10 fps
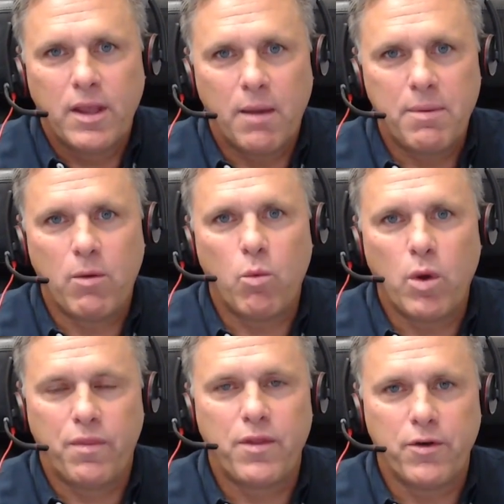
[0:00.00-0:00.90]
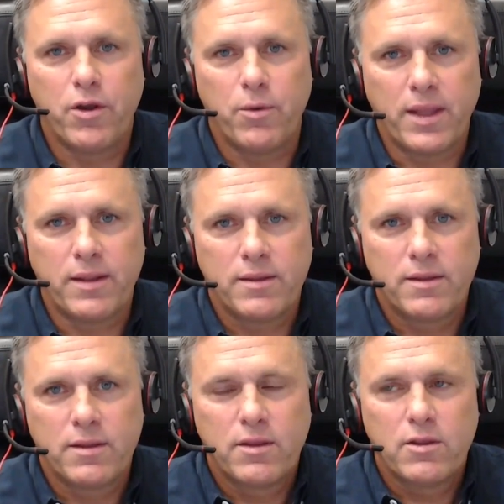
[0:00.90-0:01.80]
about what they're doing.
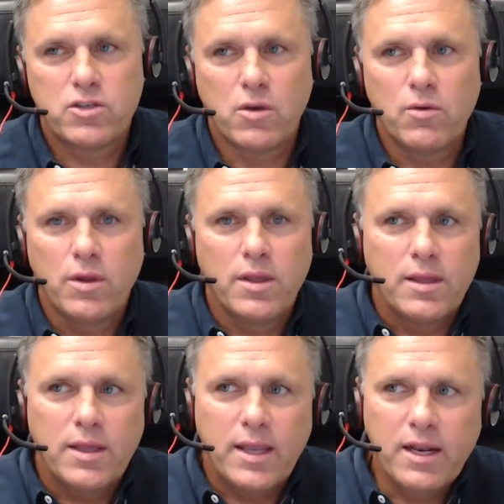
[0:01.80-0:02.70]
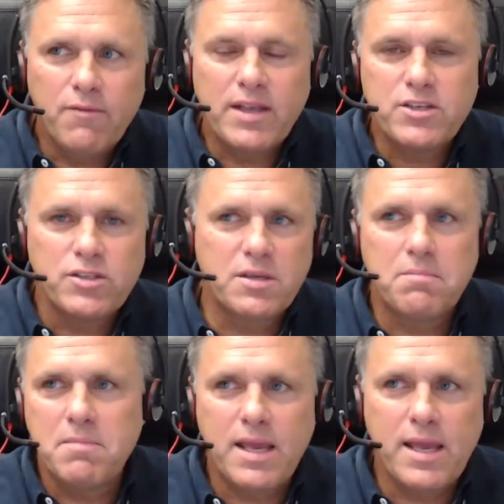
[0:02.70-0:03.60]
So innovation to
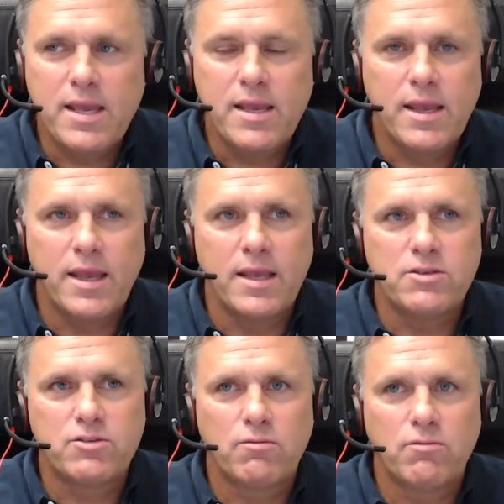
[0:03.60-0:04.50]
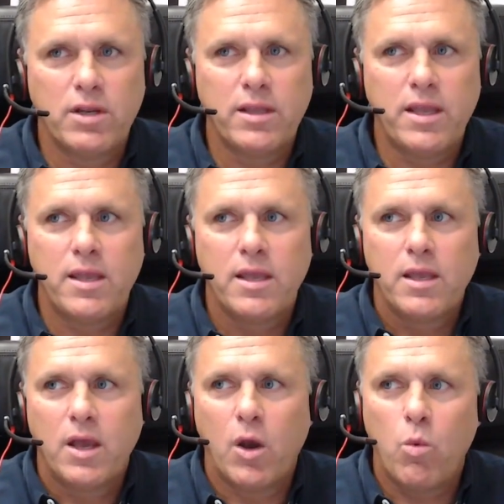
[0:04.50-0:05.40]
me is really
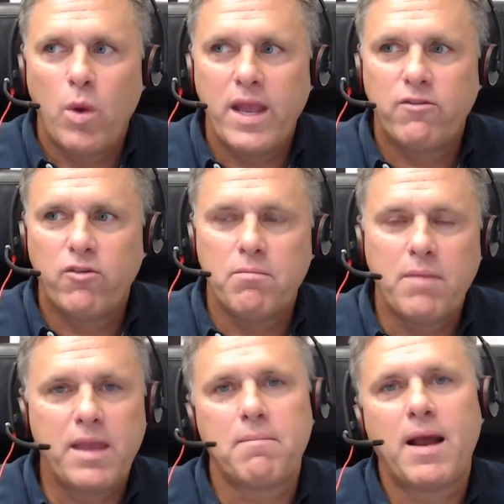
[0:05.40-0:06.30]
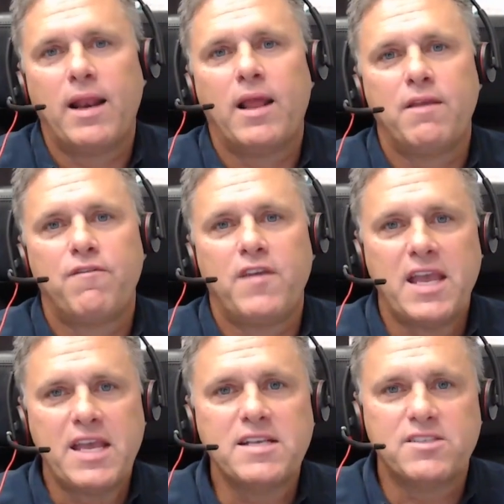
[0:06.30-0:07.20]
a way to make my life
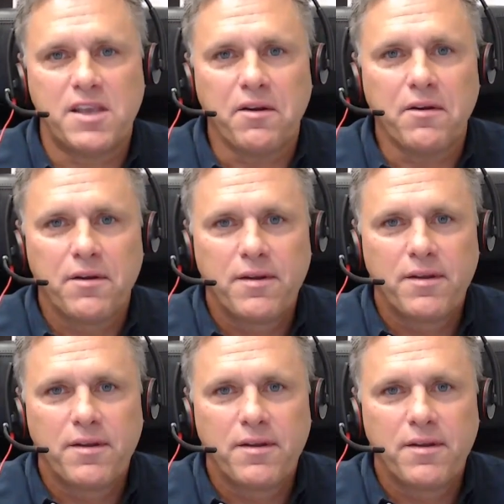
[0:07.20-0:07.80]
easier